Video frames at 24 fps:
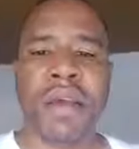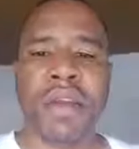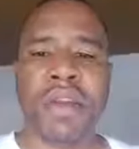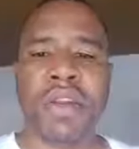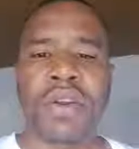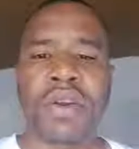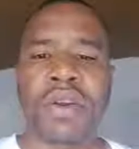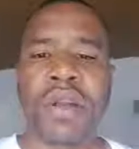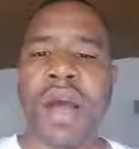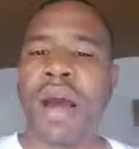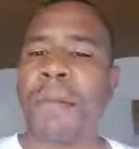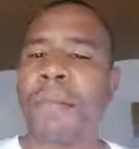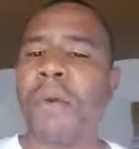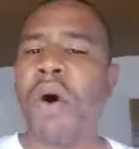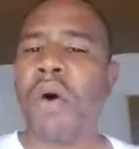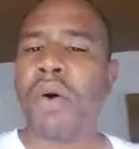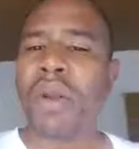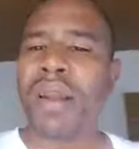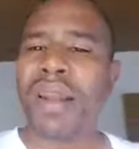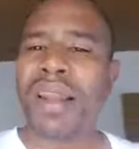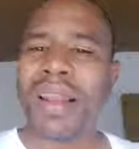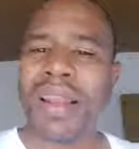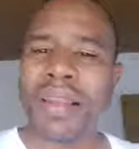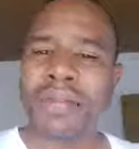
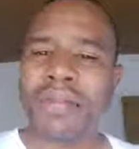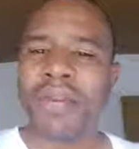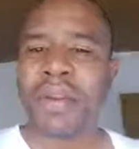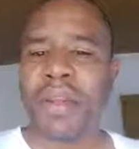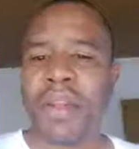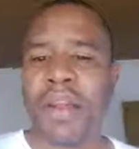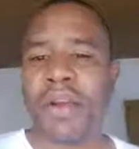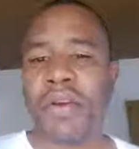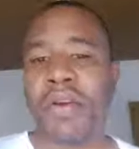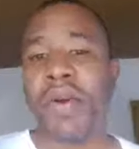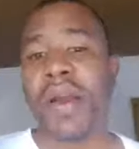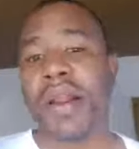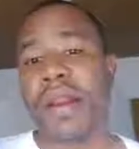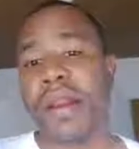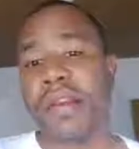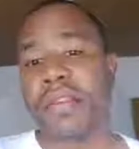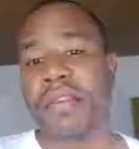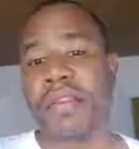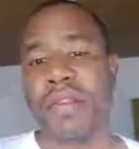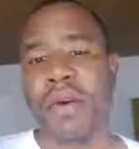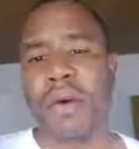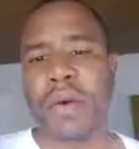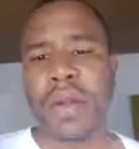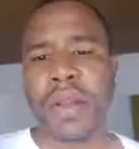about living their
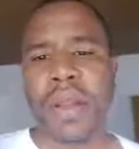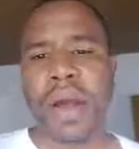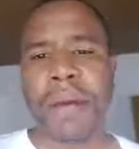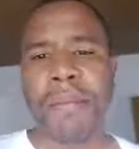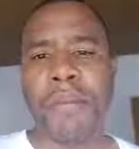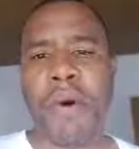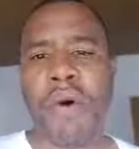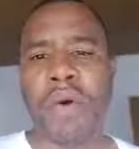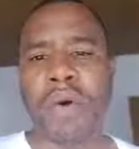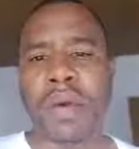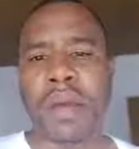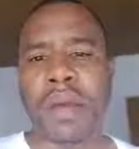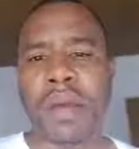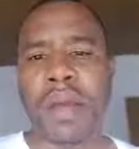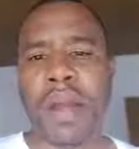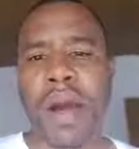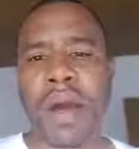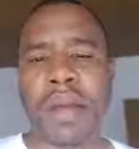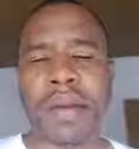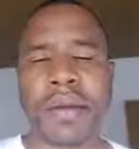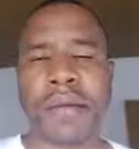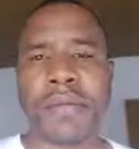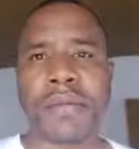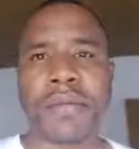greatness now, about
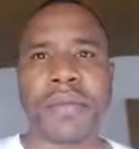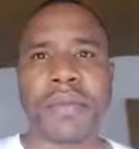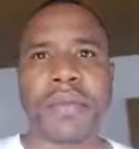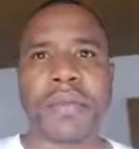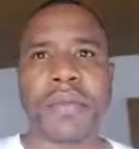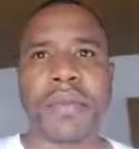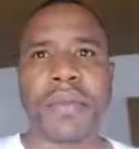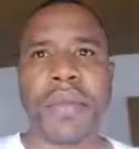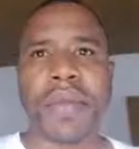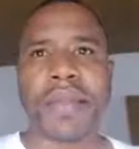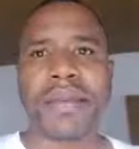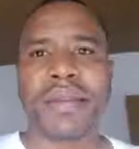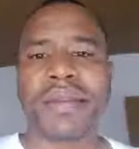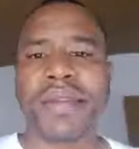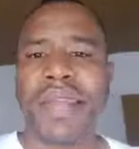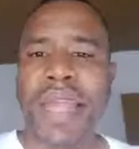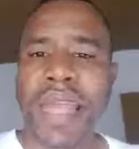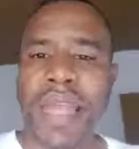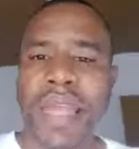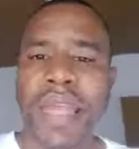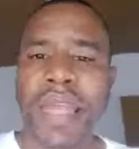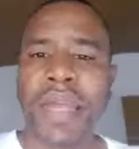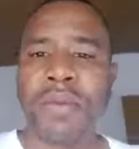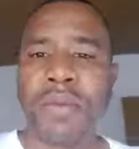not
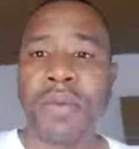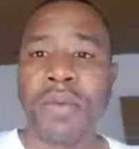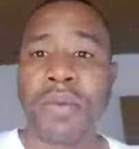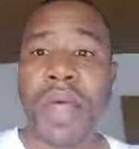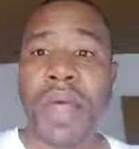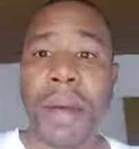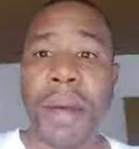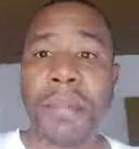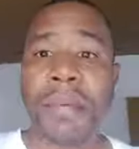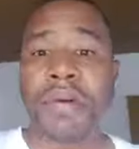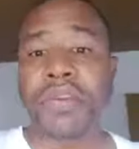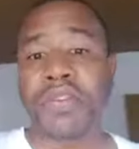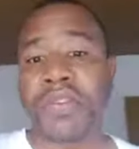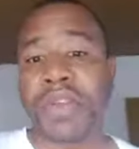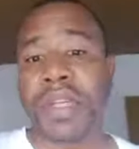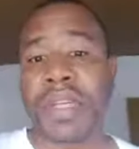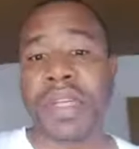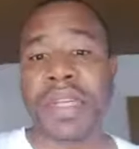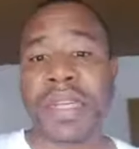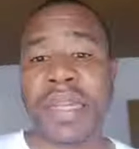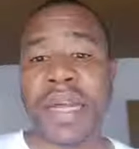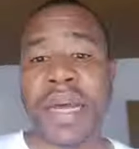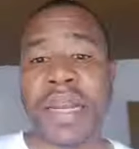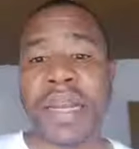taking the
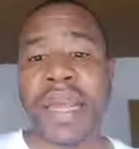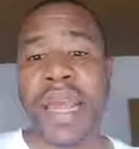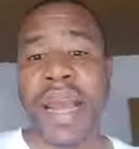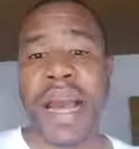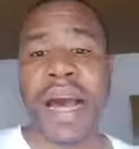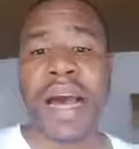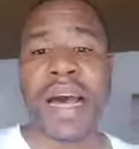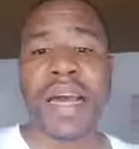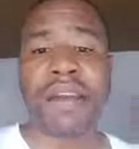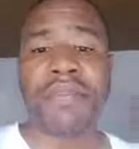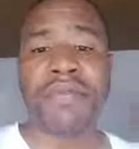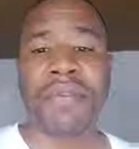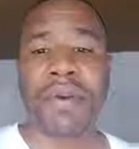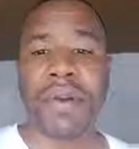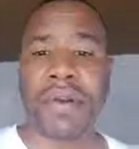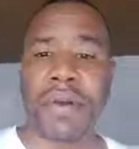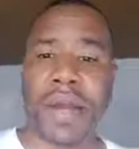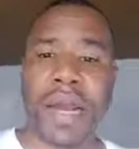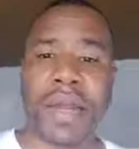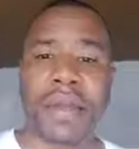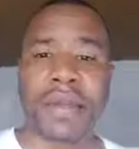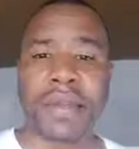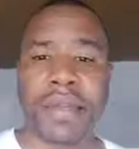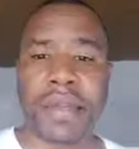opportunity that they had for
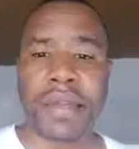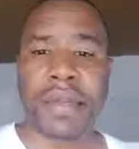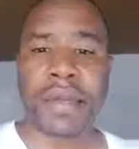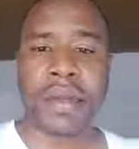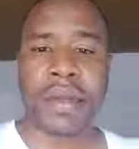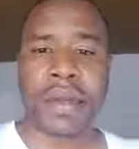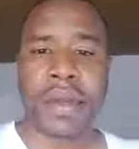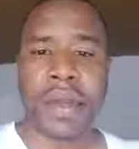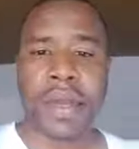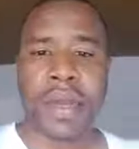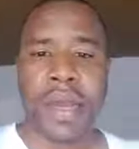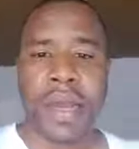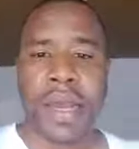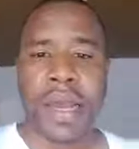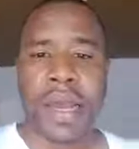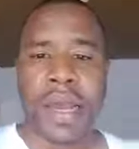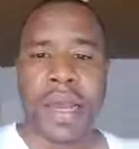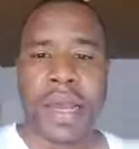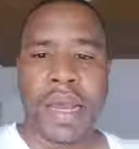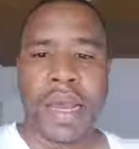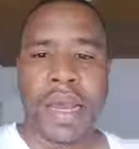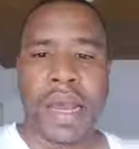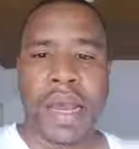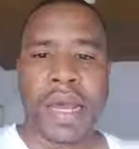granted.
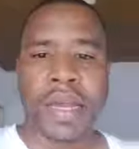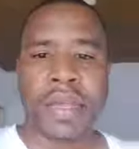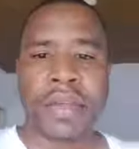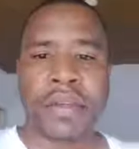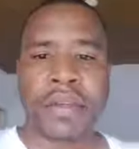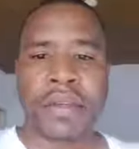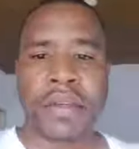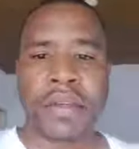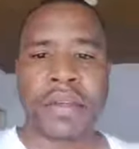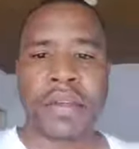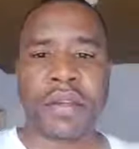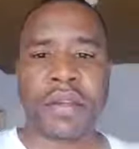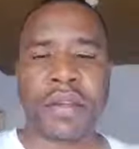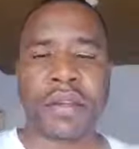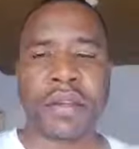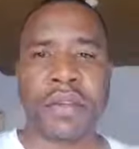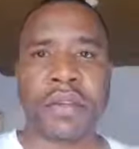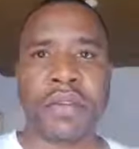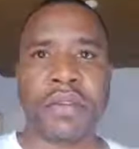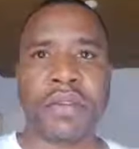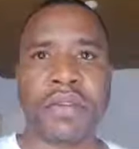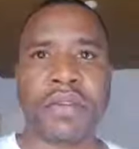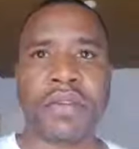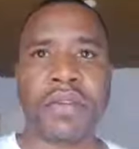And
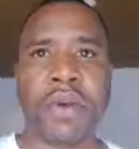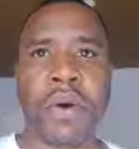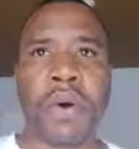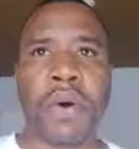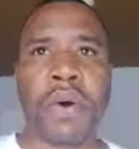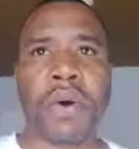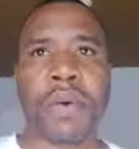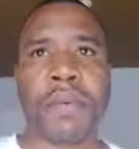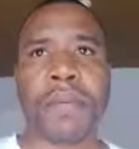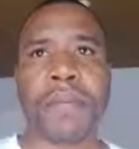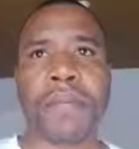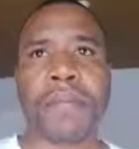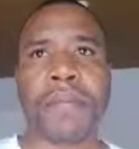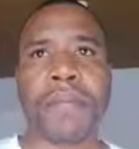so